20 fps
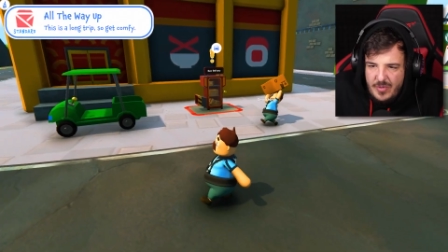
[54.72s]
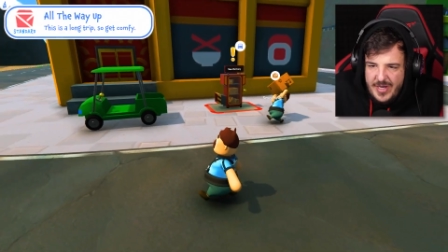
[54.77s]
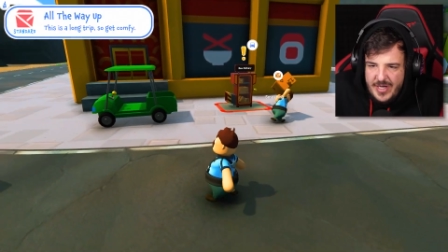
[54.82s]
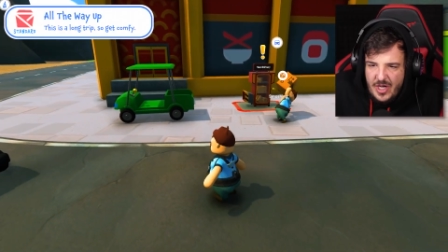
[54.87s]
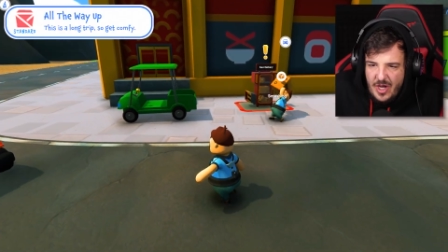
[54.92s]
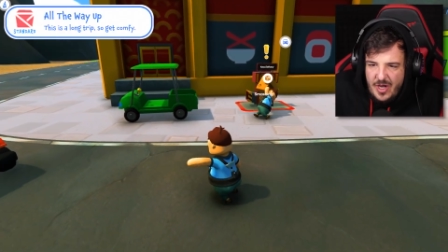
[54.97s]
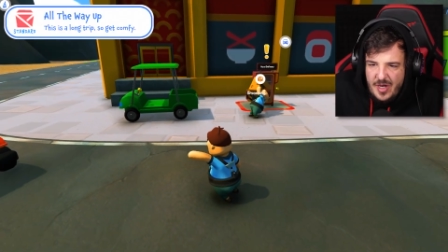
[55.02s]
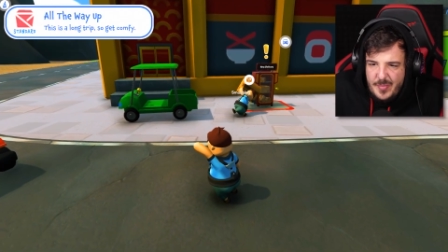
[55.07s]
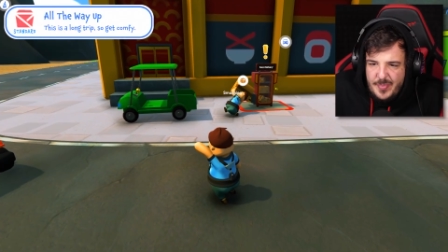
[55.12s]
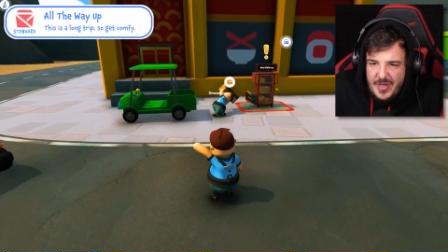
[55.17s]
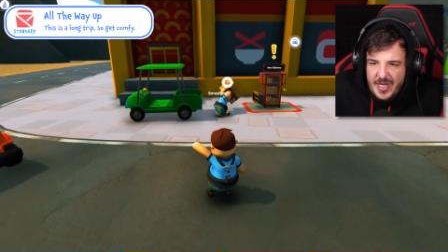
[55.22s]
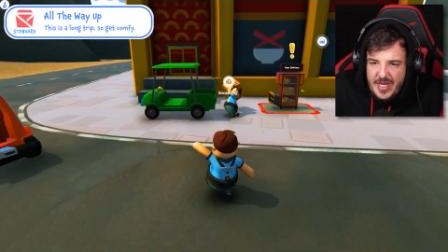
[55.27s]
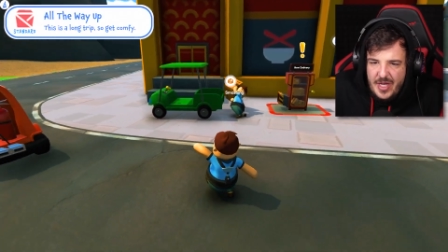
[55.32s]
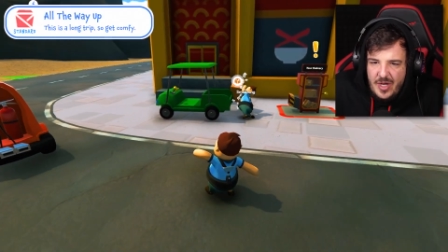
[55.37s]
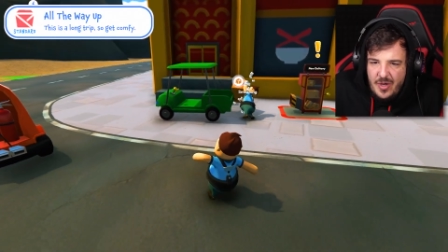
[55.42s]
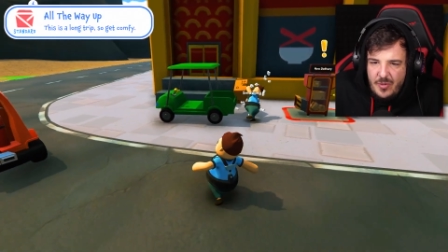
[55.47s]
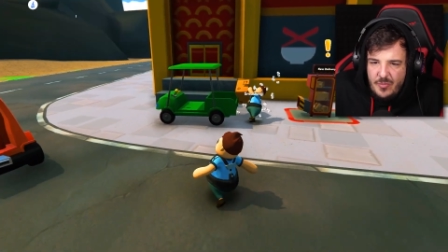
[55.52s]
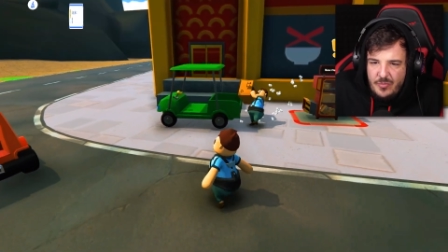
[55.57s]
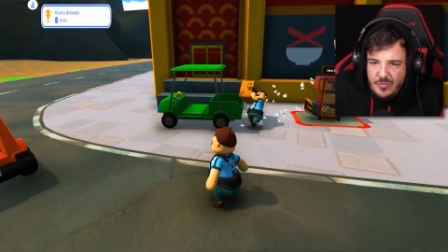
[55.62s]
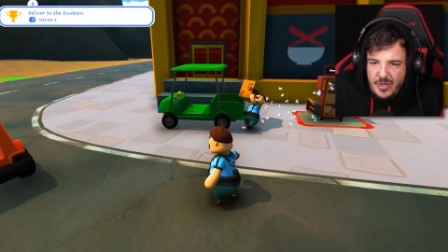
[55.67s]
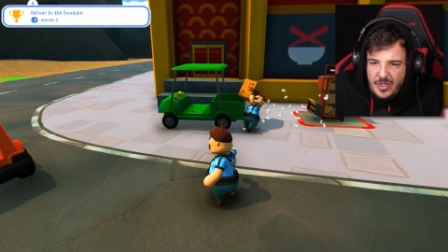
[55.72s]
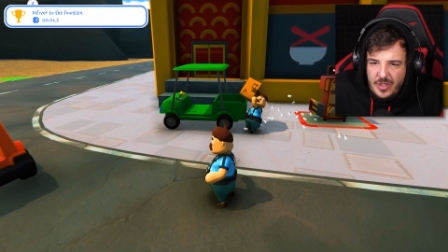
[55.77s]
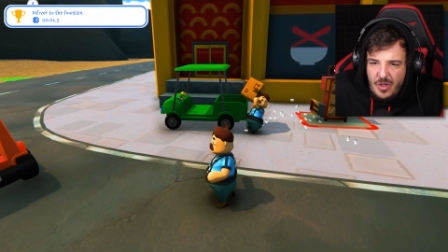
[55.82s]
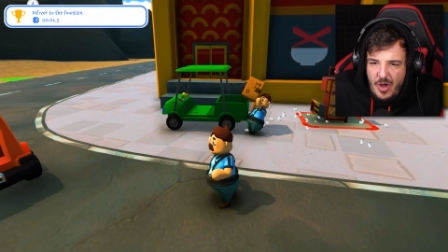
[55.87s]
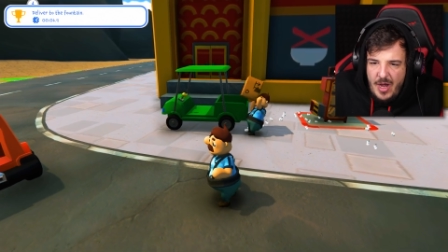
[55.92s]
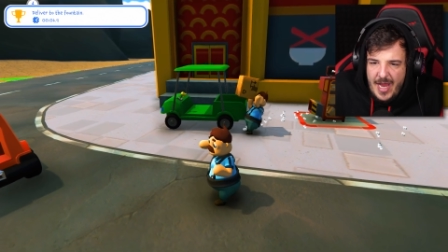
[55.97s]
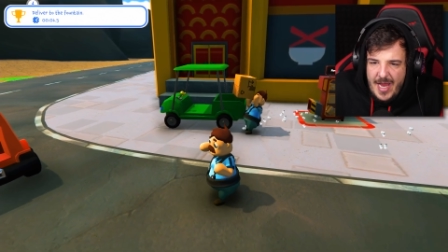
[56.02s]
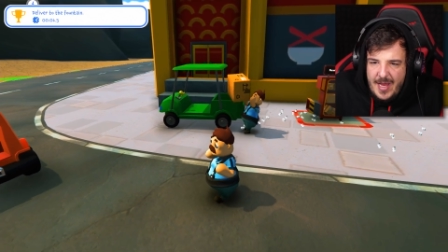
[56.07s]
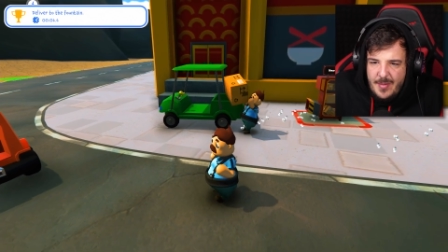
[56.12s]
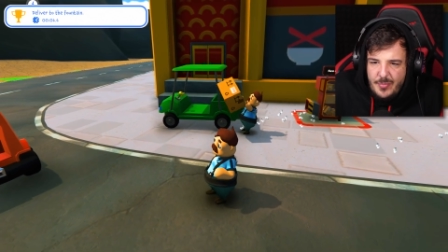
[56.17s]
we're going to be
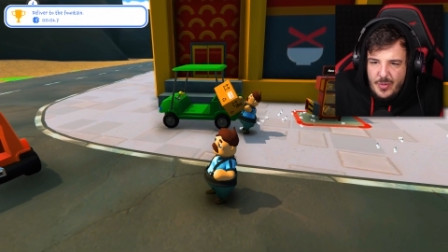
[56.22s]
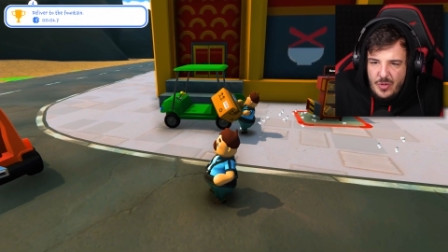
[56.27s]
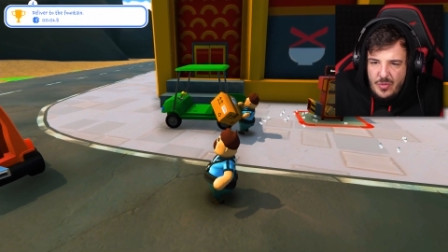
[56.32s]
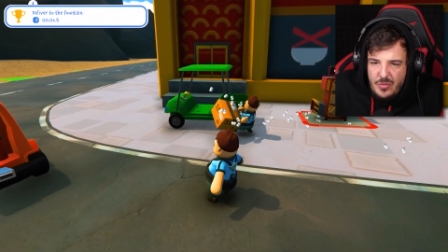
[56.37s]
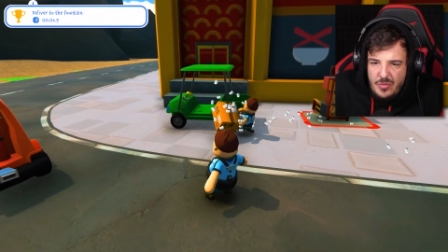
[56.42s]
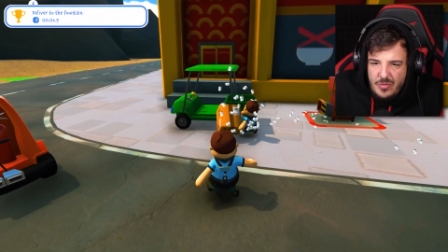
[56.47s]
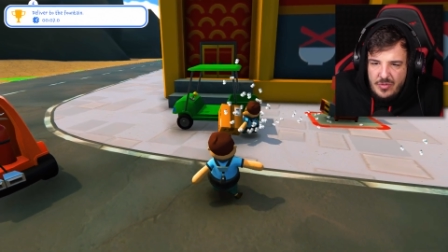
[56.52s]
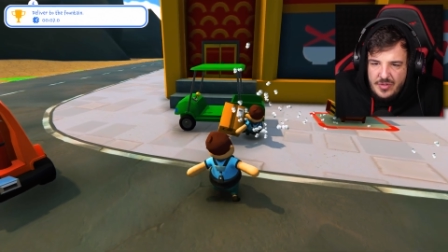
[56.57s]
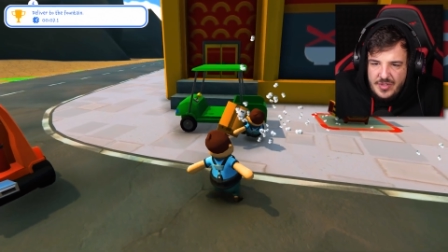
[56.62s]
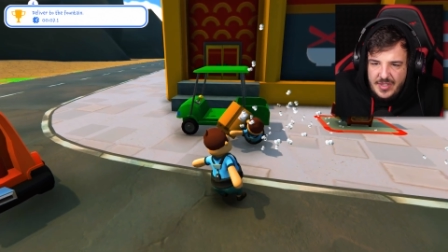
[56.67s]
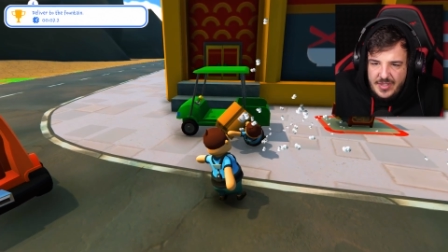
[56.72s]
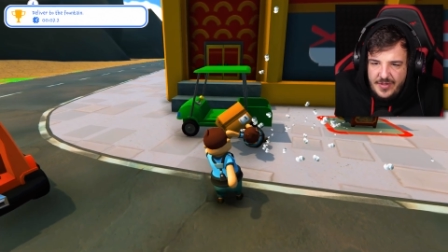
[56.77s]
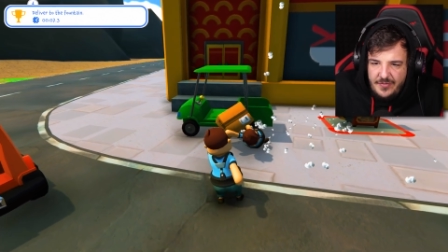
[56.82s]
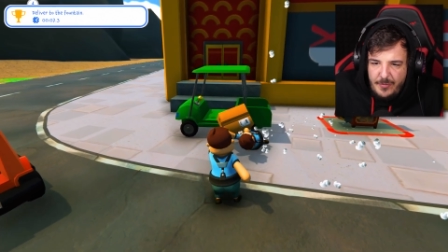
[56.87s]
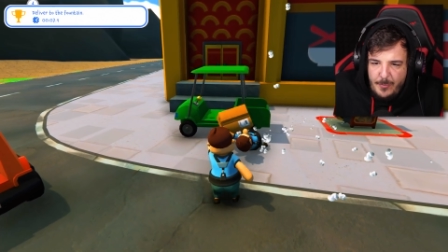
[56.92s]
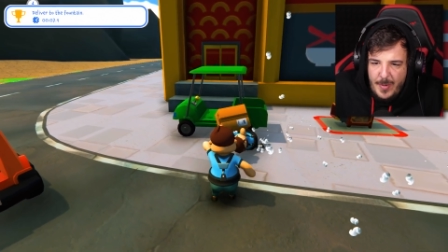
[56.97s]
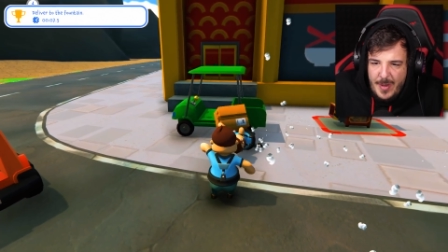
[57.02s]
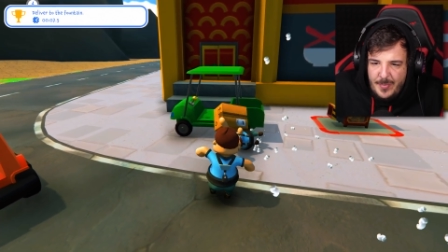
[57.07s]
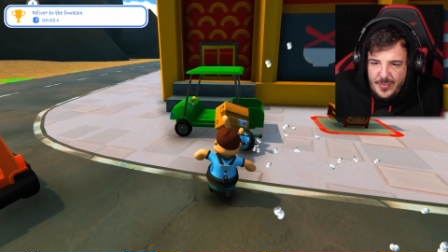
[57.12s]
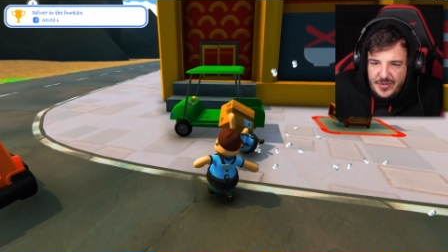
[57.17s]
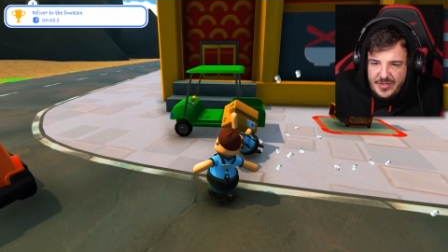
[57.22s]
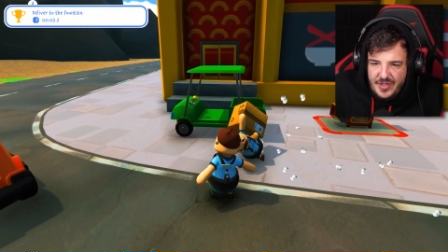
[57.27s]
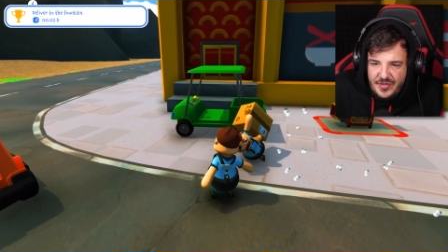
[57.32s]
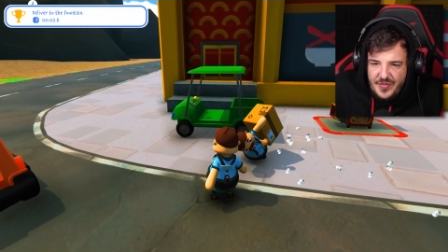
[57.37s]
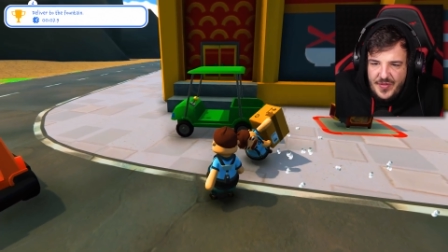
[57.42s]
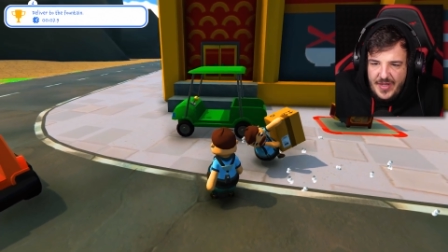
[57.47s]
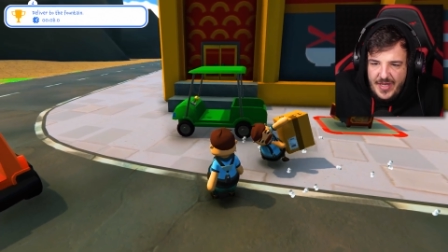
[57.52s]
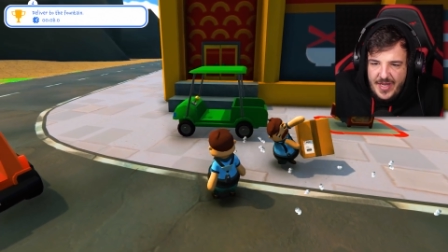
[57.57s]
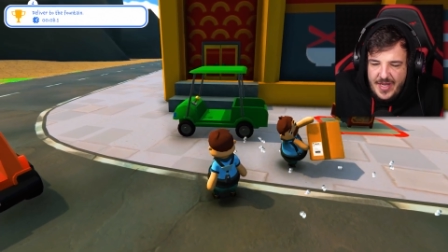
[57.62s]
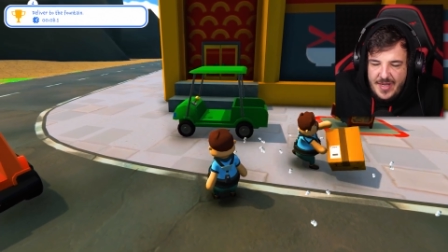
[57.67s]
reliable delivery man. Put the
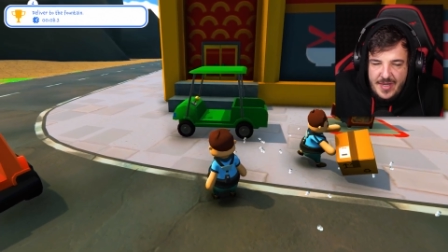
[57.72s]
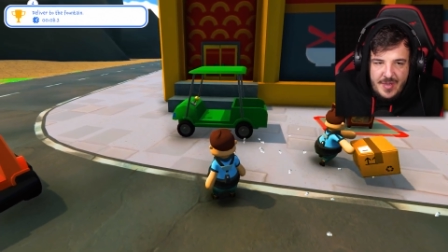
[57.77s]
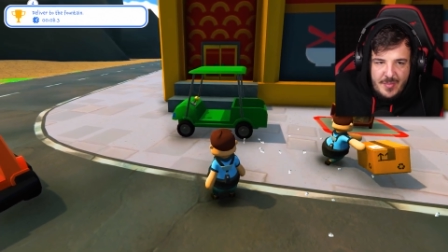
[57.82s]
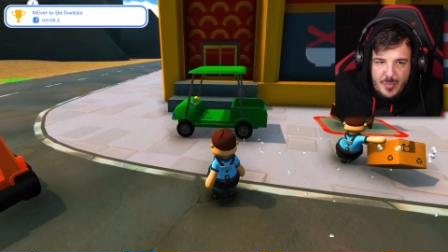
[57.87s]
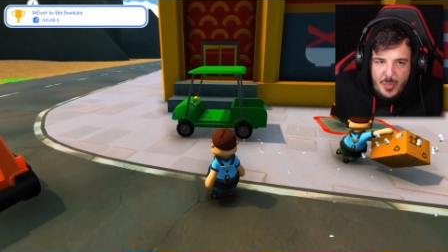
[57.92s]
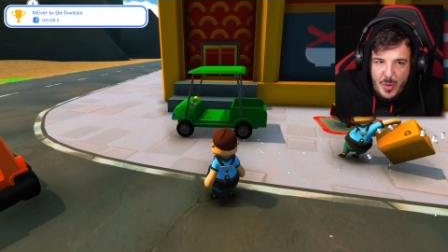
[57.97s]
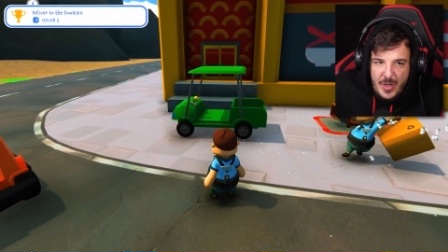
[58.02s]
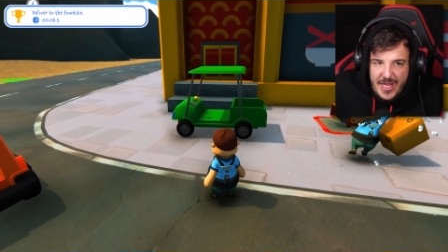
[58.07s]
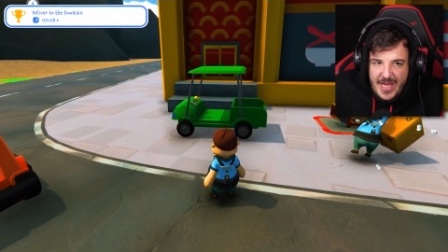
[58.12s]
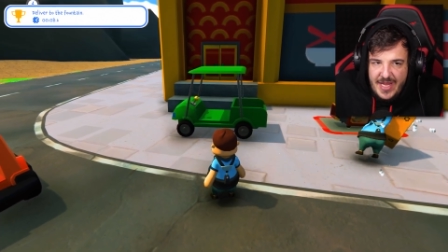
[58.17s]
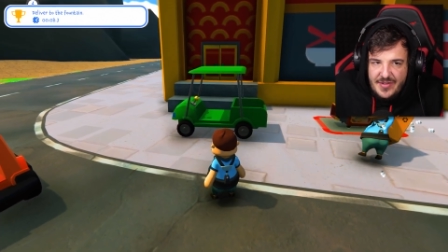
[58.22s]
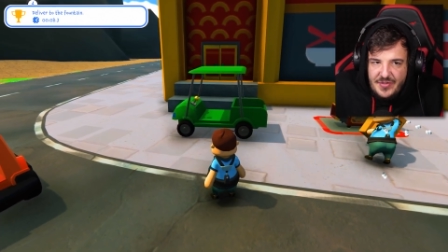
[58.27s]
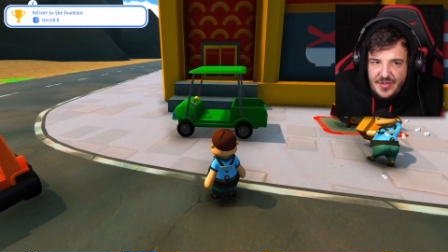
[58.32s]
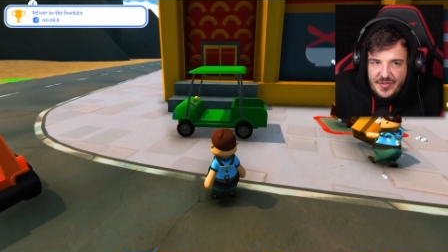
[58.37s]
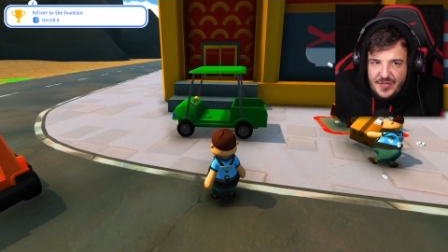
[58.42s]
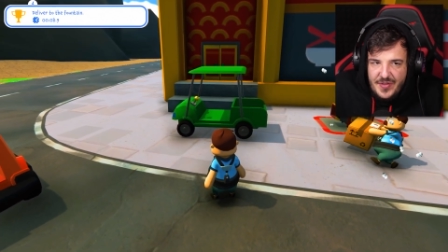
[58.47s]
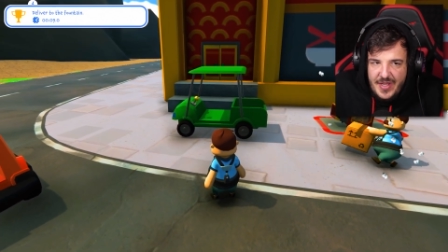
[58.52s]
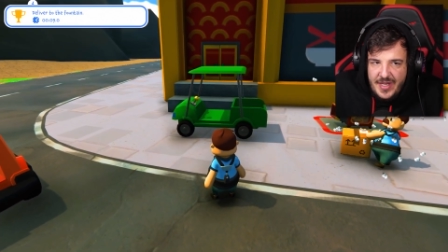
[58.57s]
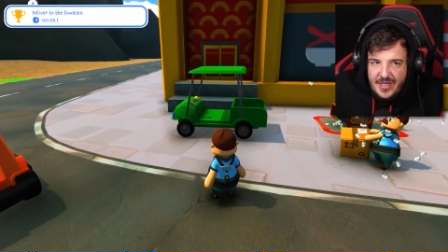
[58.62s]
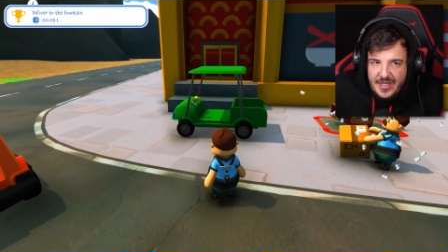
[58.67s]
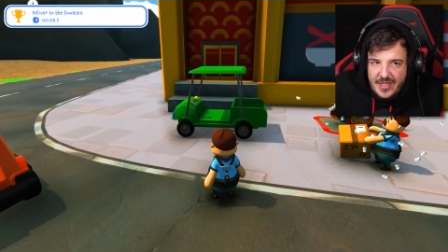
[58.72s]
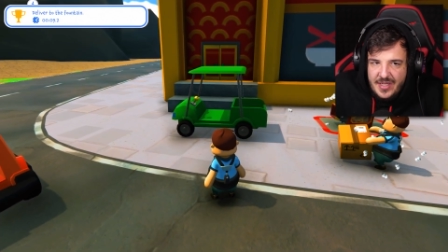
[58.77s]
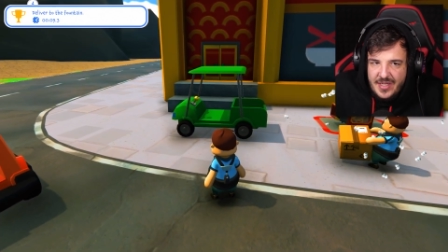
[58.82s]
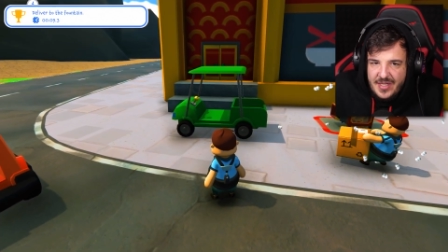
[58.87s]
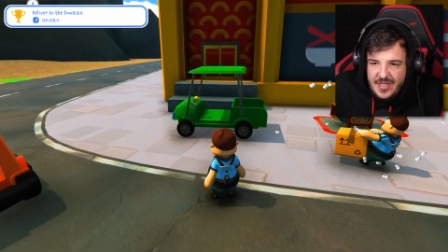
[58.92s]
thing in. Put it in oh, the I'm